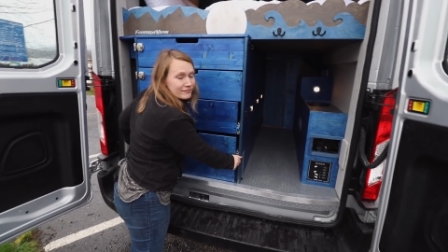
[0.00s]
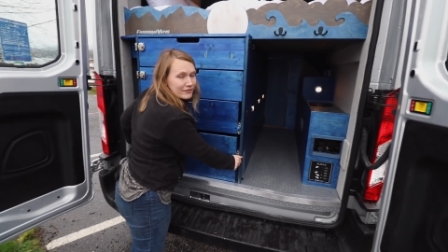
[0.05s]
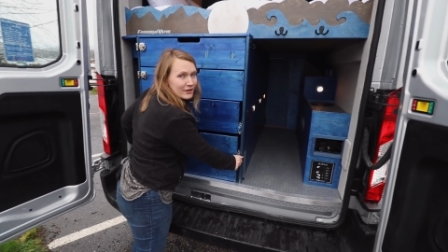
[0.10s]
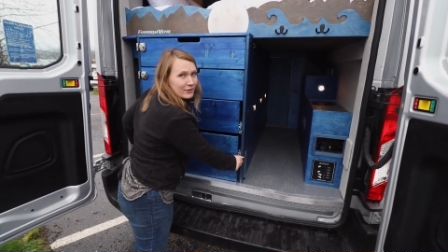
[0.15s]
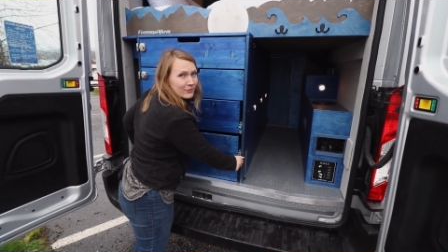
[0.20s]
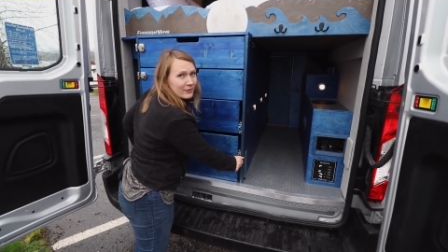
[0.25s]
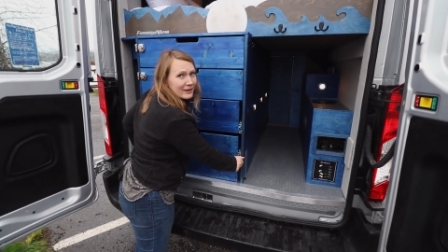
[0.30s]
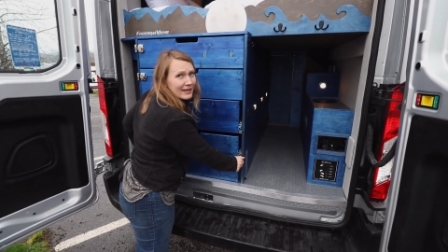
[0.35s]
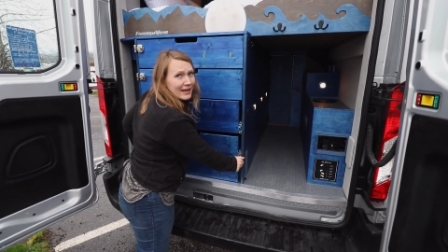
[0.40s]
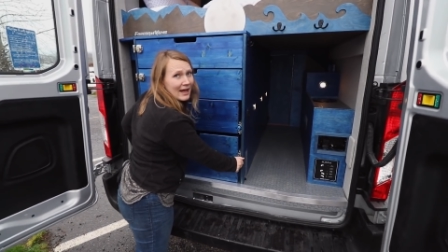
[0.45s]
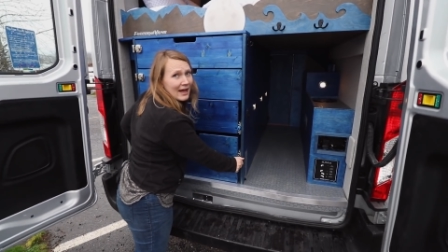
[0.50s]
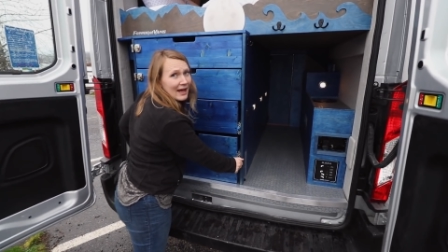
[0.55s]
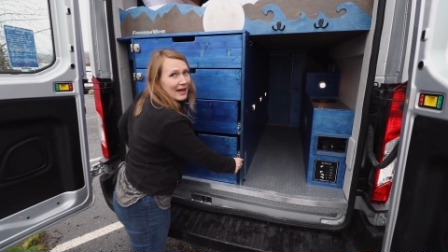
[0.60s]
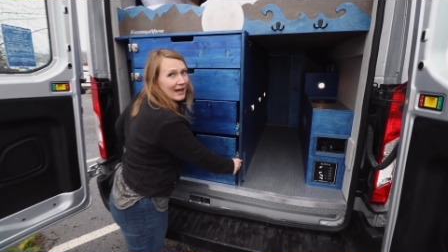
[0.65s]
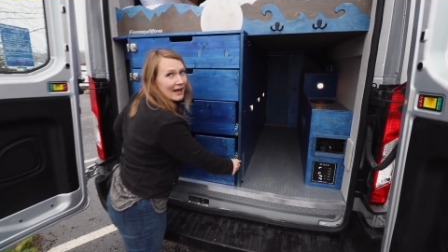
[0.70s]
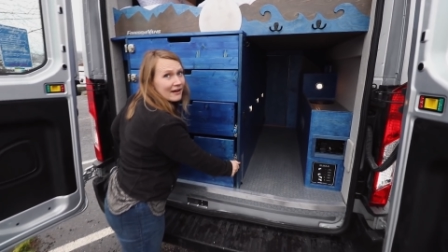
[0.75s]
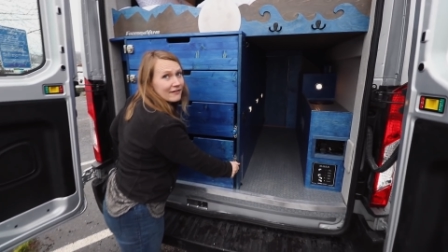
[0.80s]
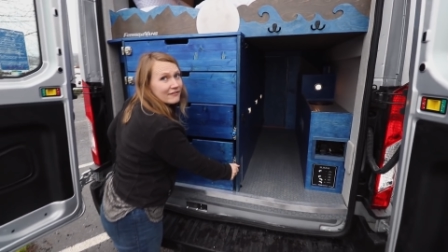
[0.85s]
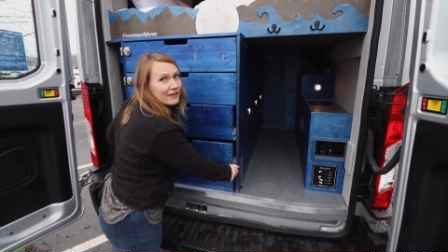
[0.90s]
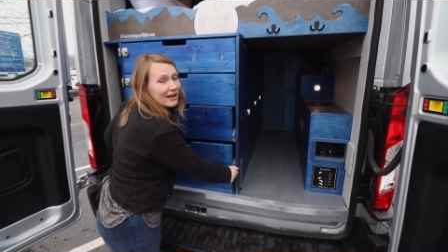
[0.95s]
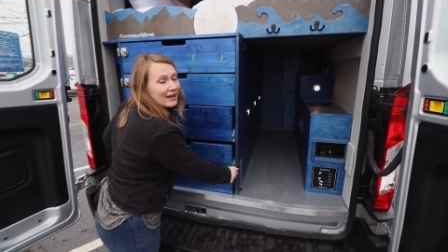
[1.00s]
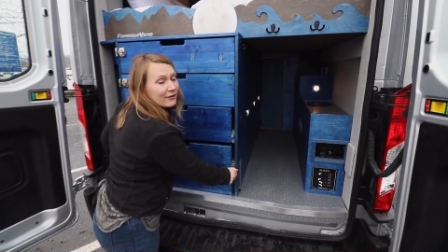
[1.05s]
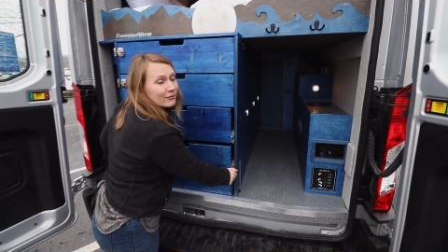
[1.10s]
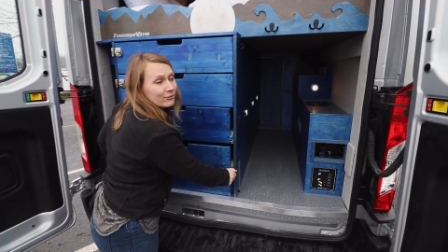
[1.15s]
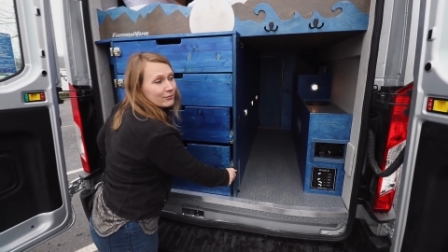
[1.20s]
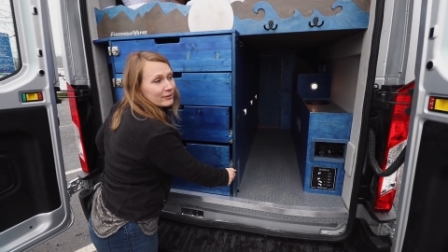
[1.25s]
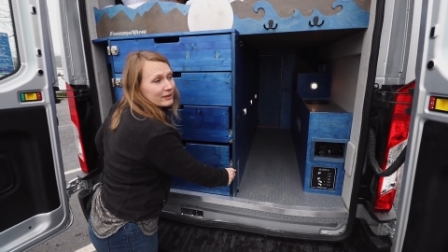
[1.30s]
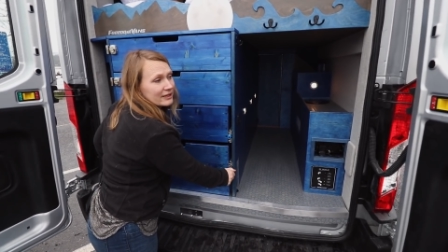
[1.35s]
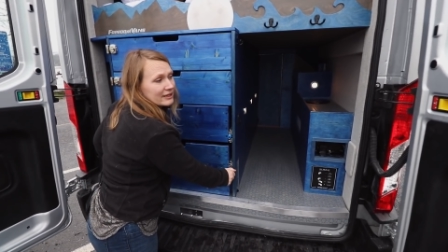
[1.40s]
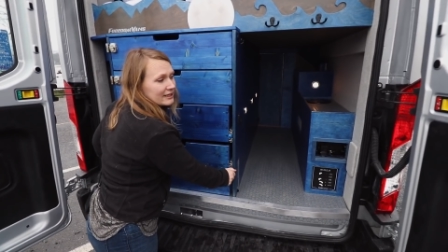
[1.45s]
we have a
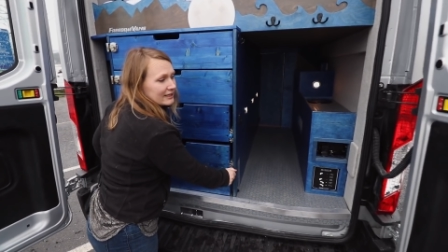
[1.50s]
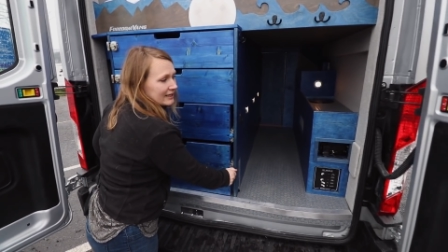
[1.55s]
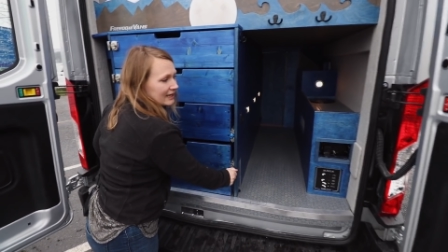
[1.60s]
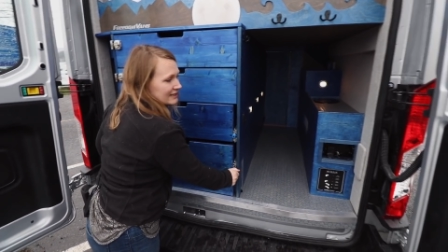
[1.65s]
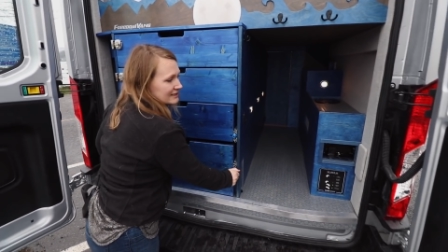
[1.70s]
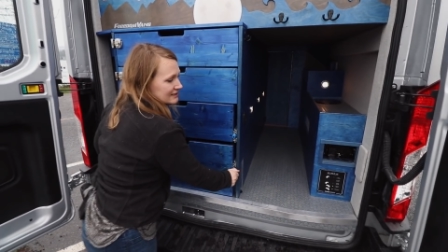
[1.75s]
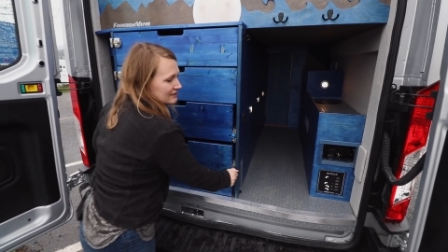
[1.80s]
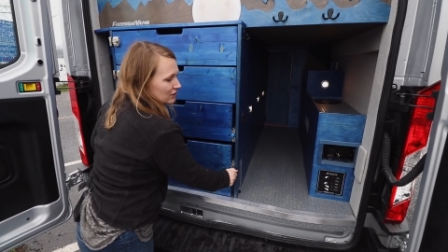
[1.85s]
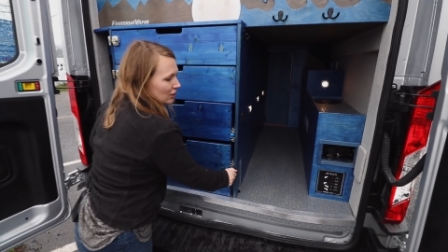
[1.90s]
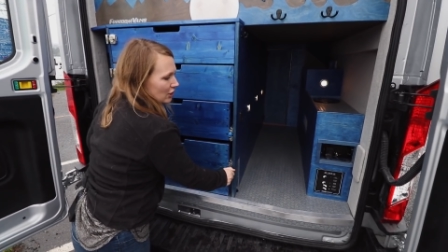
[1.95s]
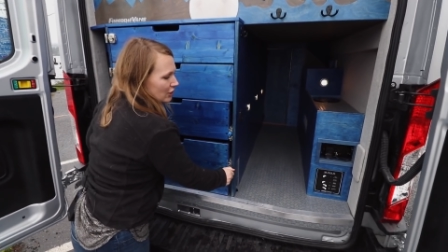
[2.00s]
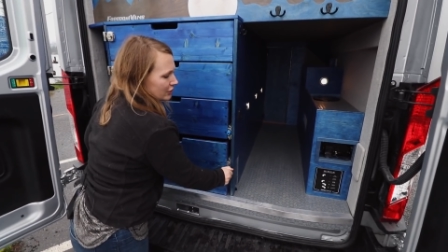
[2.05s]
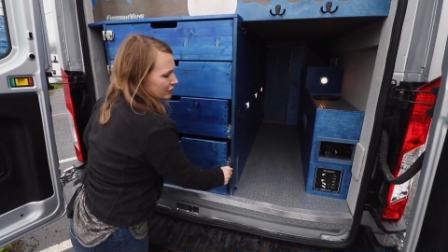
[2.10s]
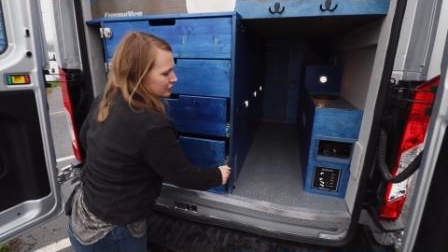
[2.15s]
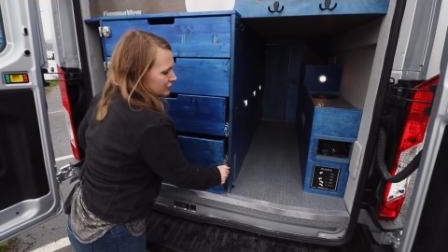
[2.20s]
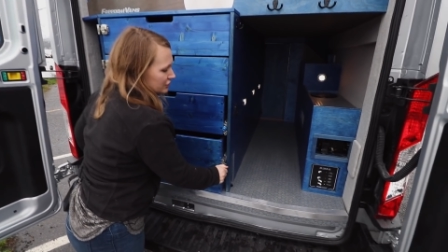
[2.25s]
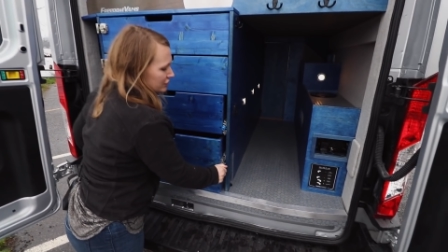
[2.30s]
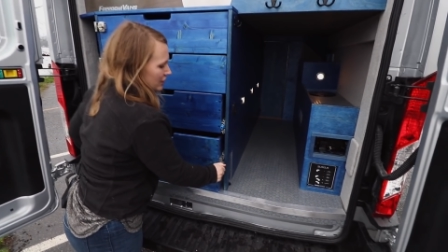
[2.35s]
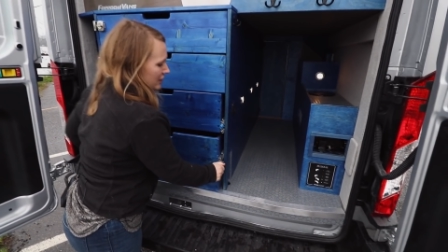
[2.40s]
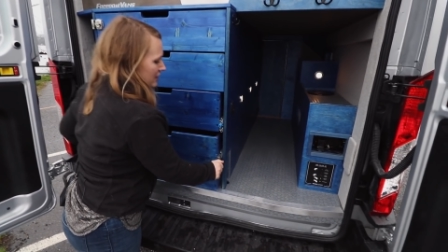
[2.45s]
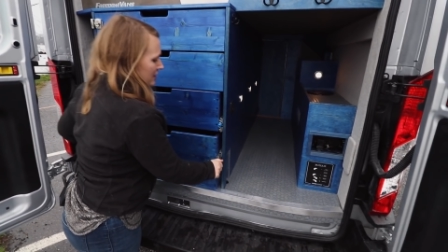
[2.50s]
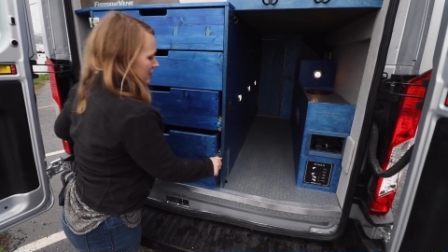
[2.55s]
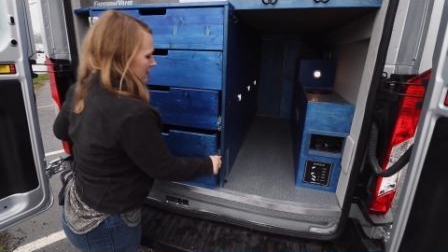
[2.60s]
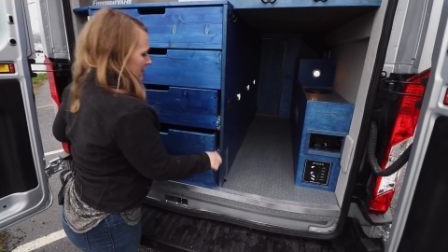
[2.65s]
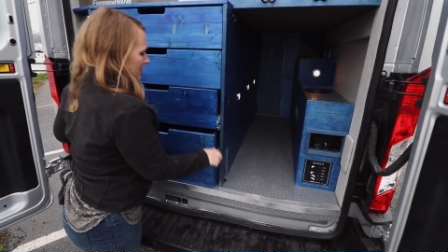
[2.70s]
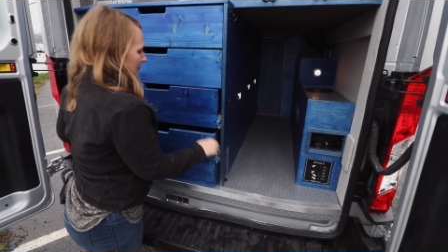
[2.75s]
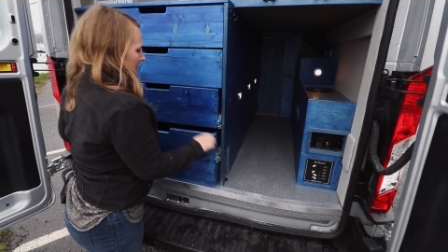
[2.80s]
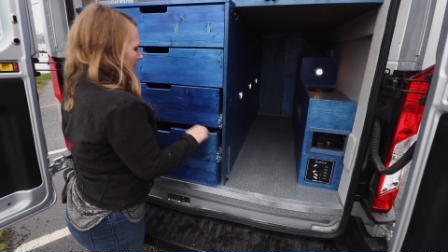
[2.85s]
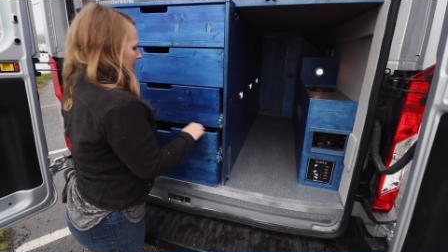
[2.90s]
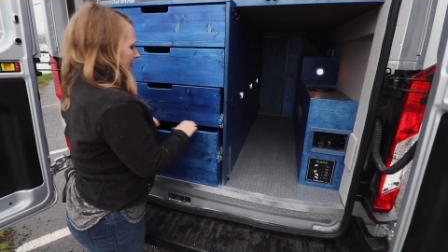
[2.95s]
really nice large
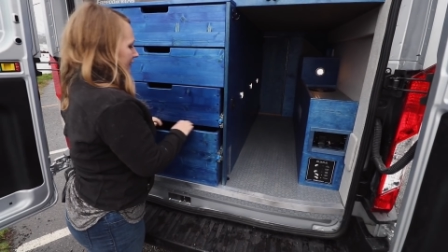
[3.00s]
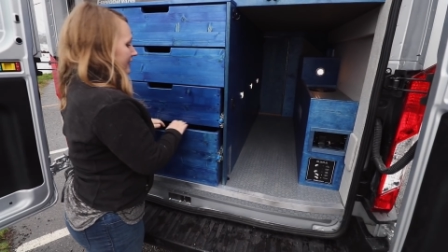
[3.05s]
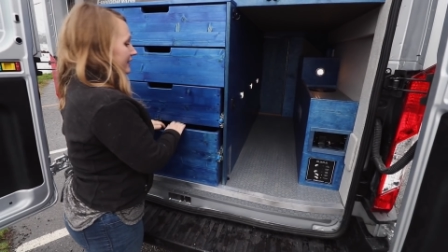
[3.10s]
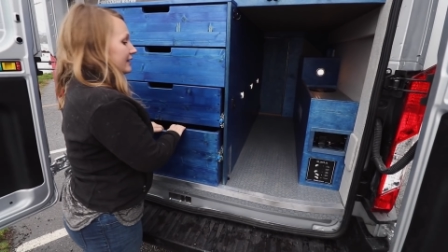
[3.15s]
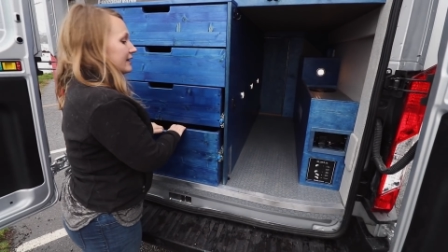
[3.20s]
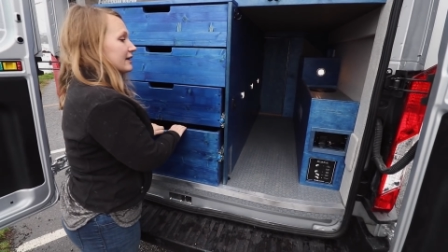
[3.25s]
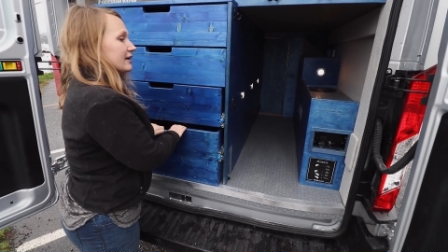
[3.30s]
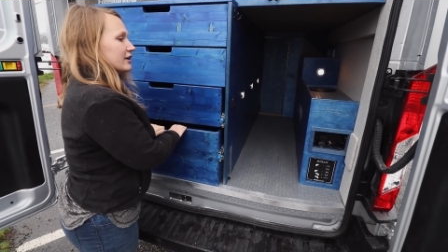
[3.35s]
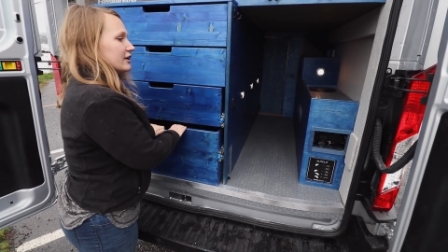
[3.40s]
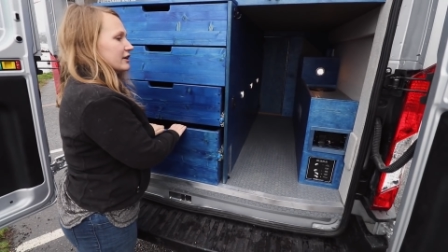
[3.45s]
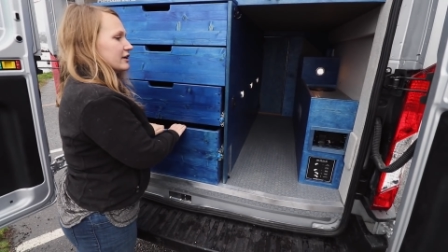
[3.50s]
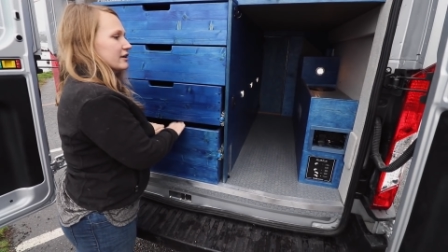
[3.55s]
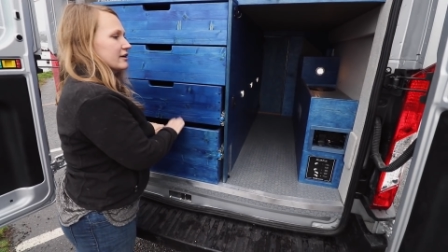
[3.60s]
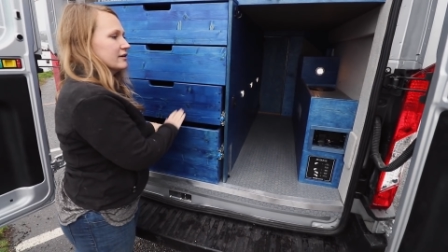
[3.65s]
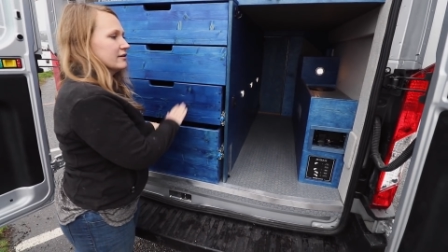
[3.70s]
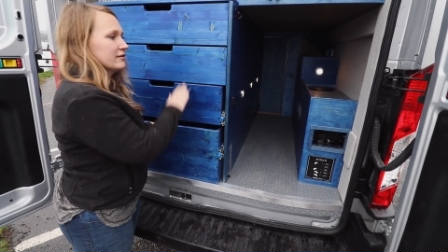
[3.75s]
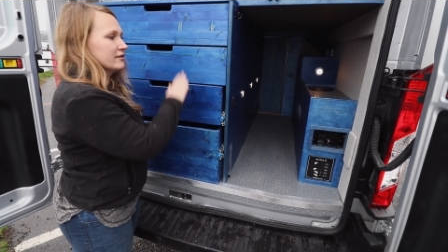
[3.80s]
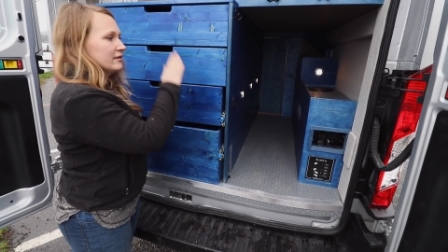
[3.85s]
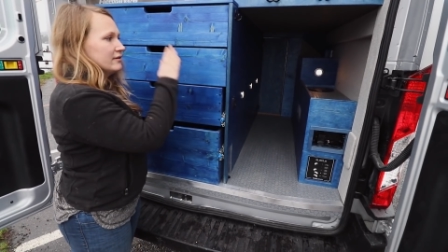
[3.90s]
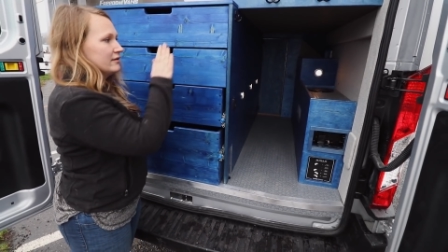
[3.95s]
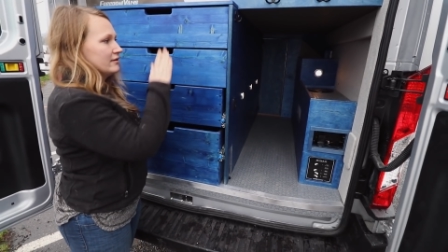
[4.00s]
gear